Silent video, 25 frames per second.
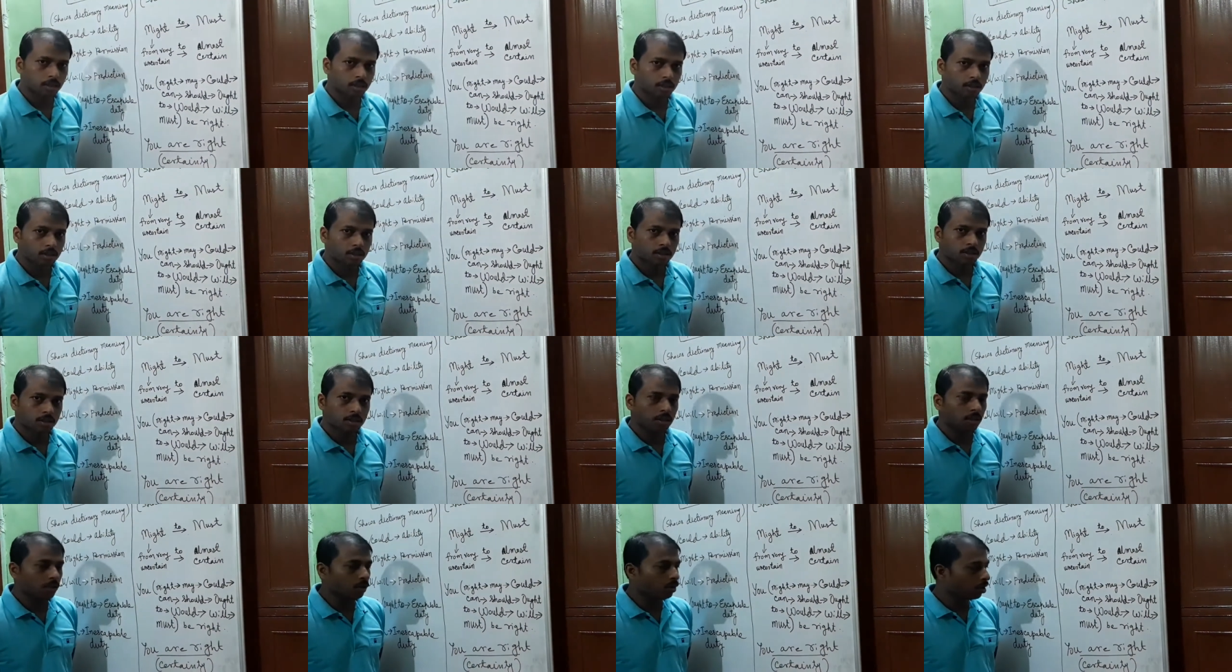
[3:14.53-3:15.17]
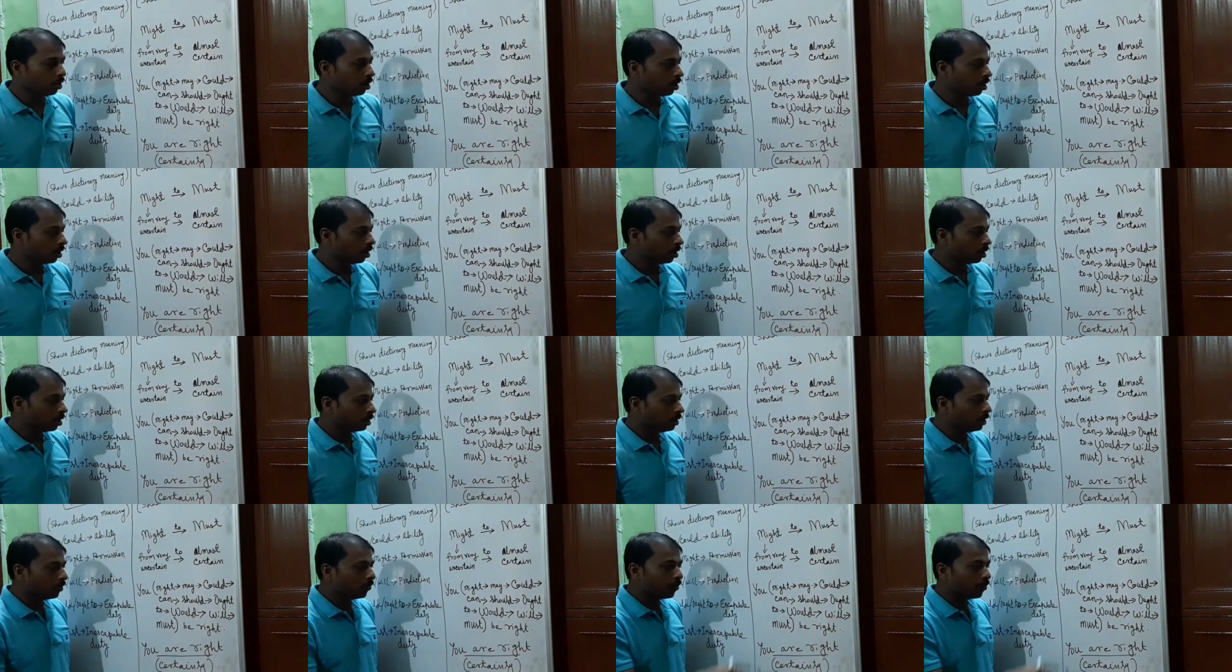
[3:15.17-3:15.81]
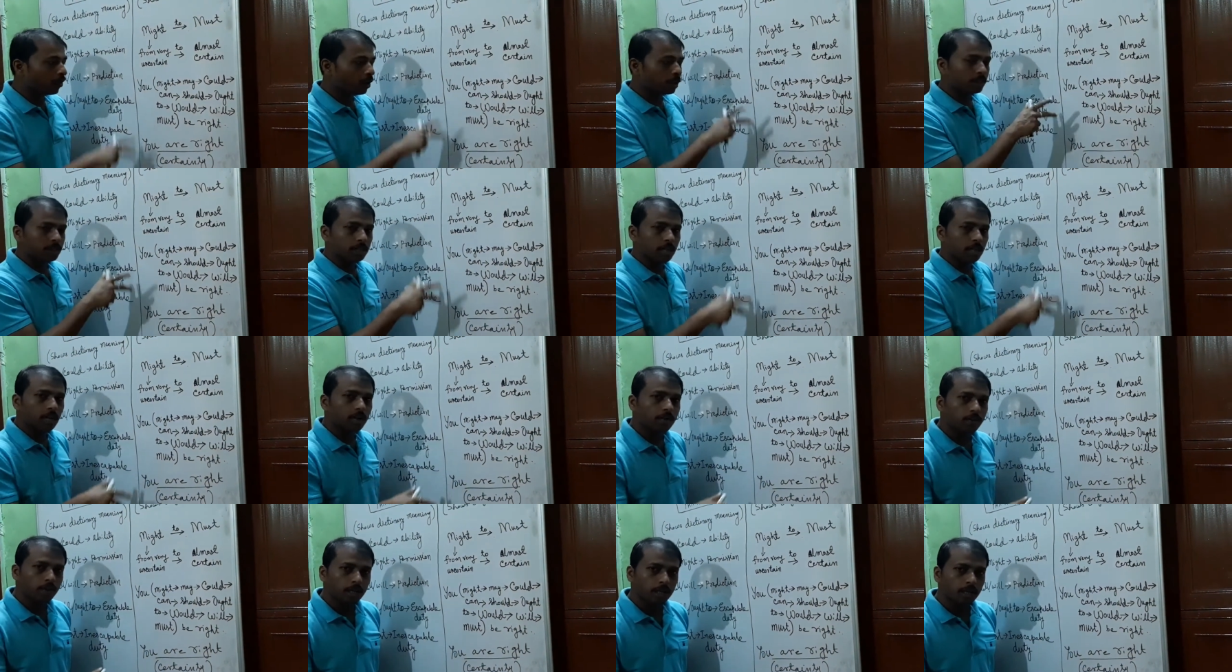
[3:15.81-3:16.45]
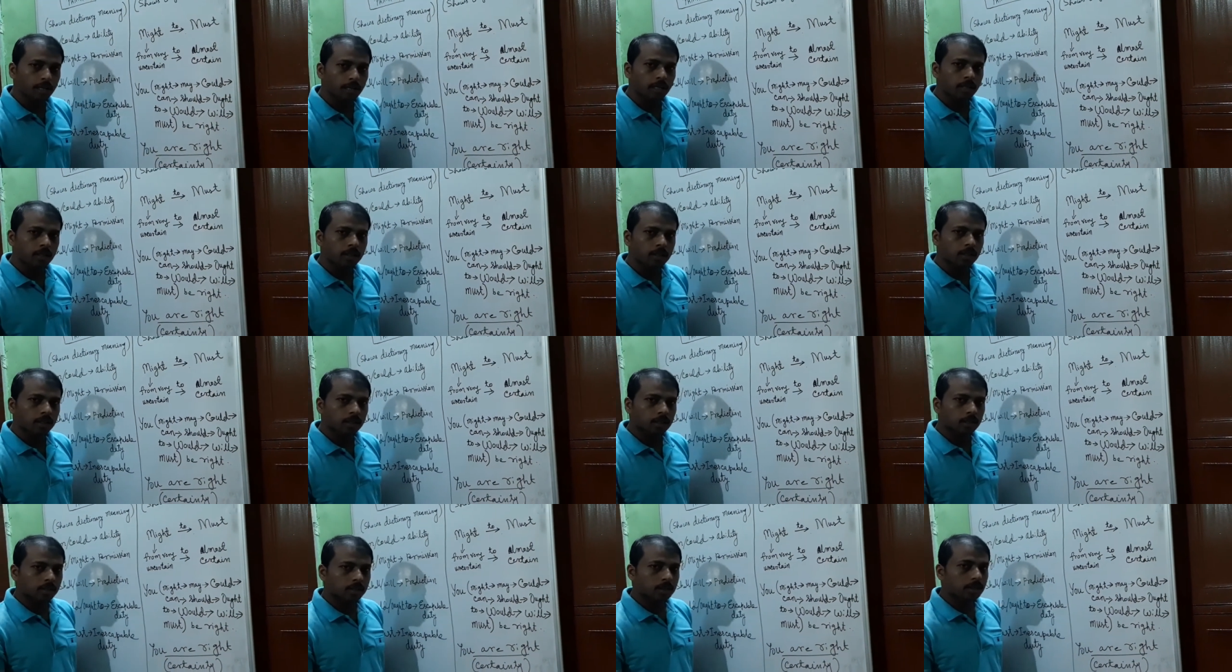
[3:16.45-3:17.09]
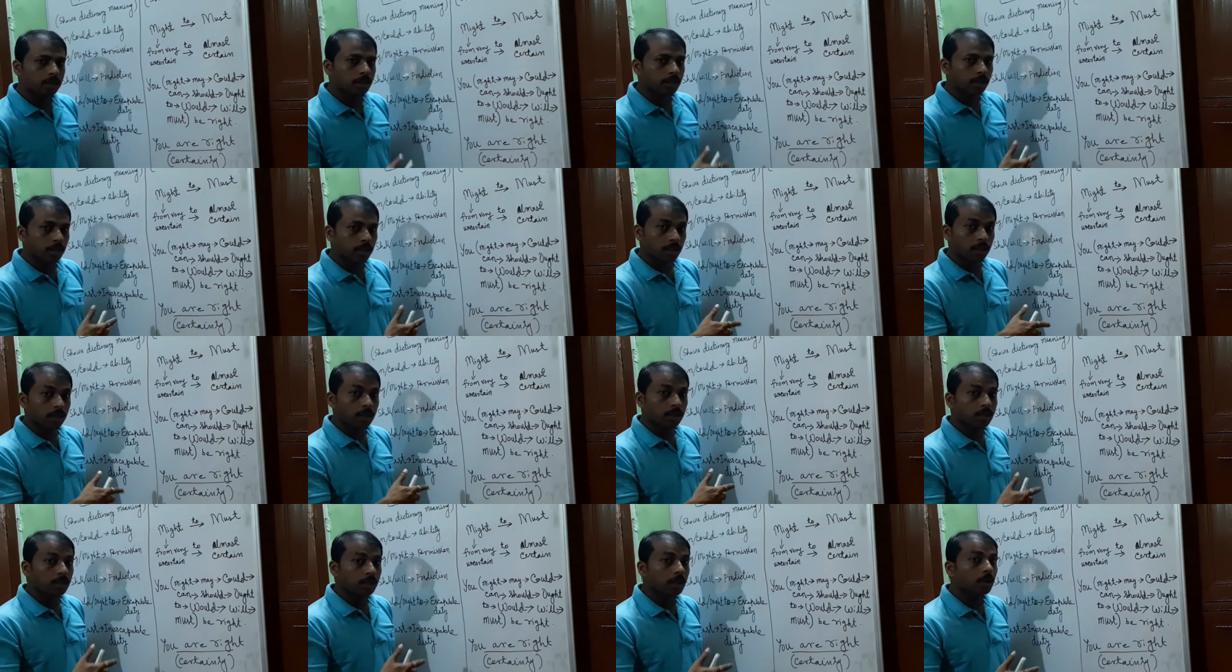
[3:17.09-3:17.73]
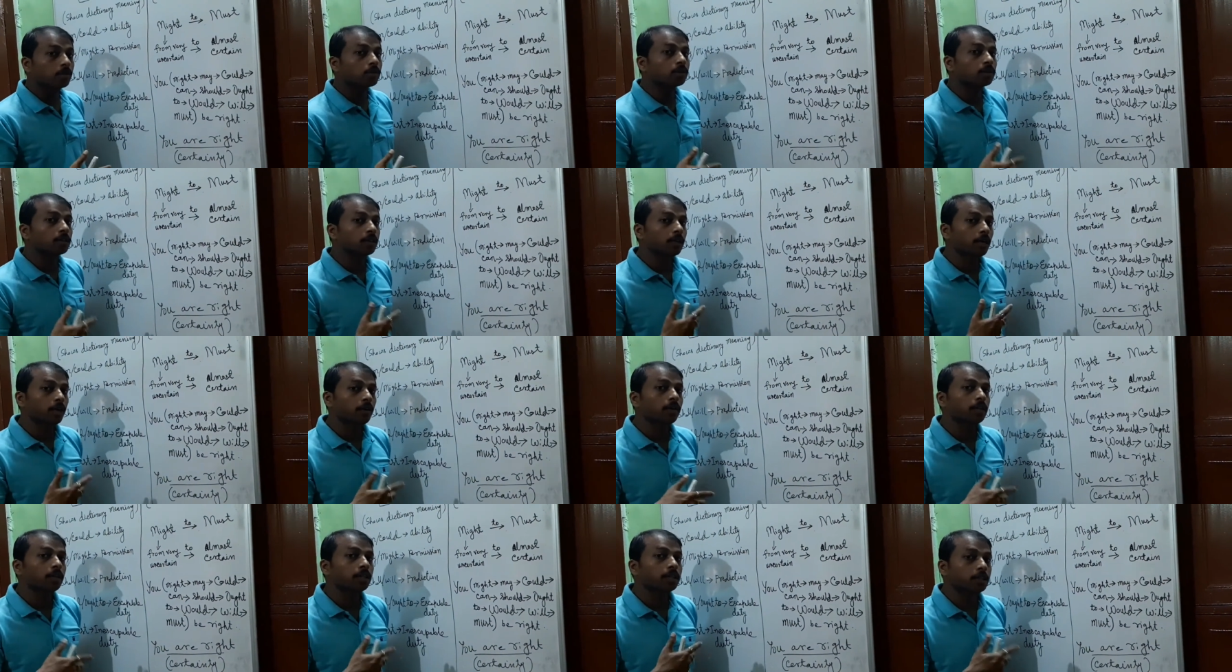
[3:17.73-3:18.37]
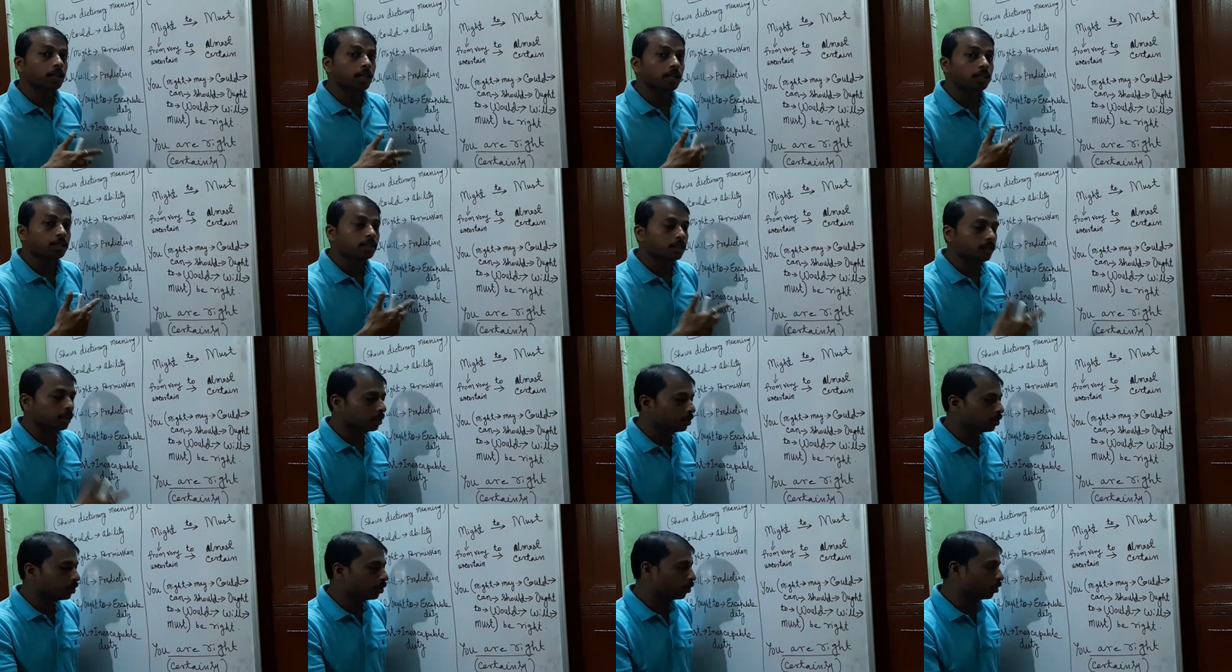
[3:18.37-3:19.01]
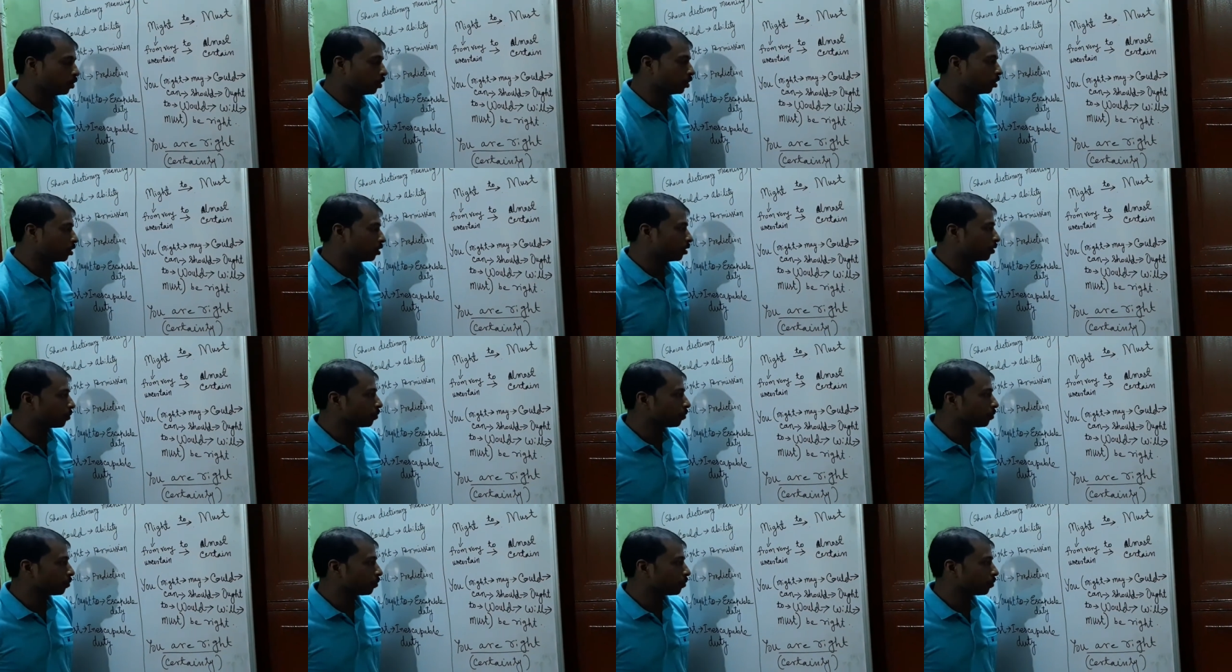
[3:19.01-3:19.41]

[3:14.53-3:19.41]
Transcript: So difference how we will get? See. Now see, I will change the intonation.